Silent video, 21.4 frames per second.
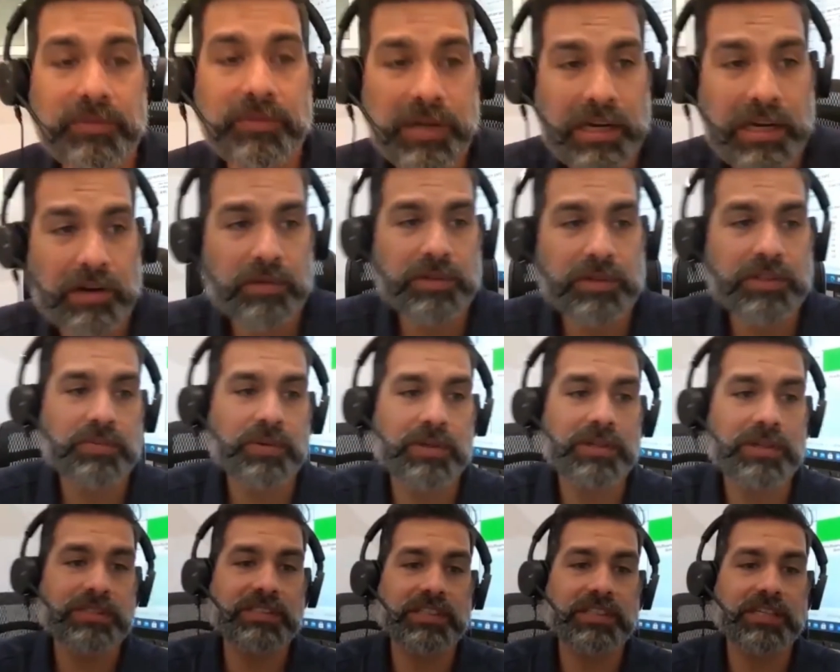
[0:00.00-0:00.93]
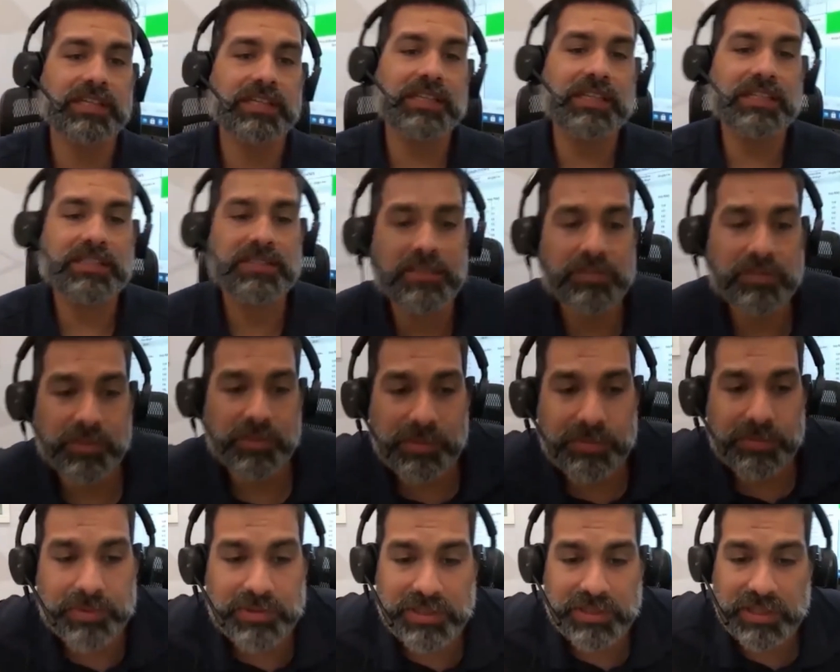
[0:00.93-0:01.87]
We always want to see at least a
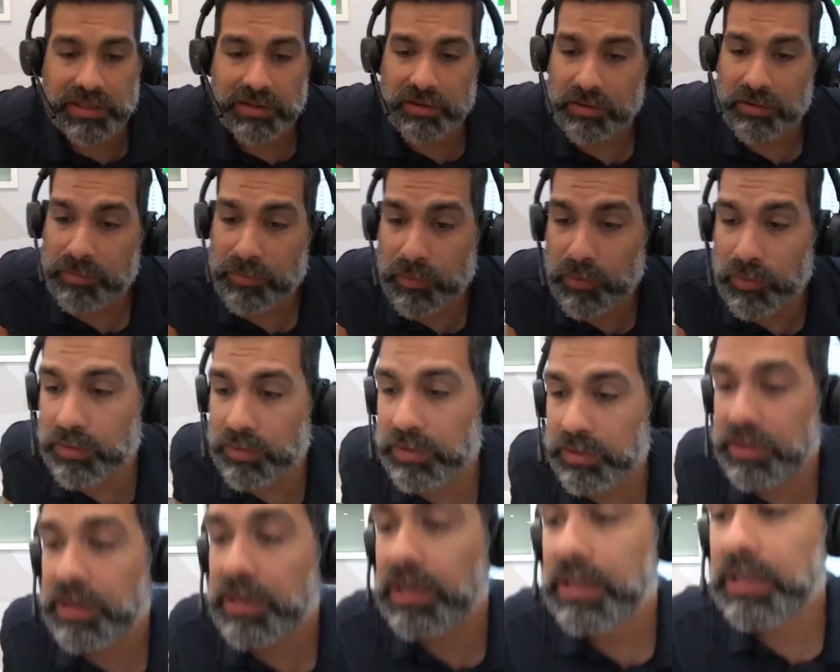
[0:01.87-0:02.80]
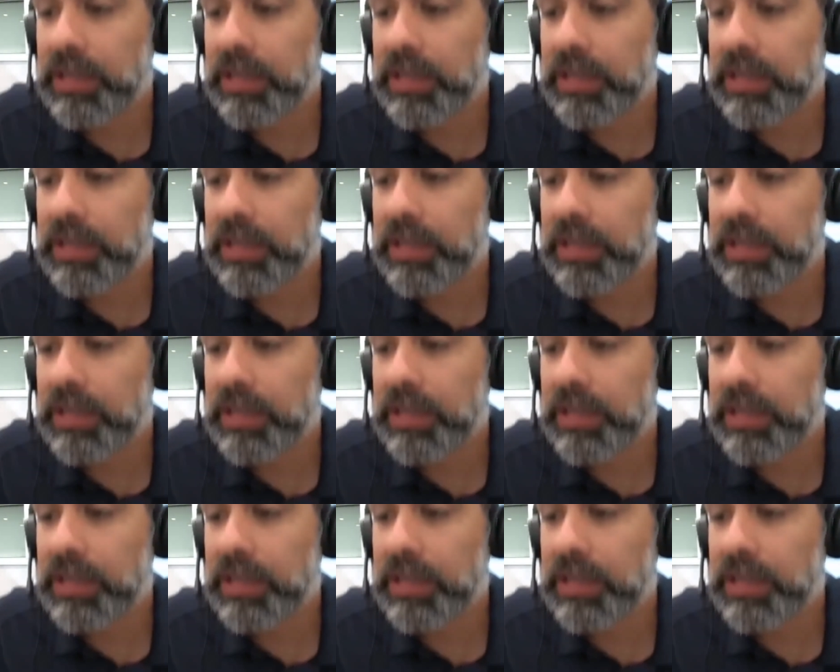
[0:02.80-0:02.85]
3% or more,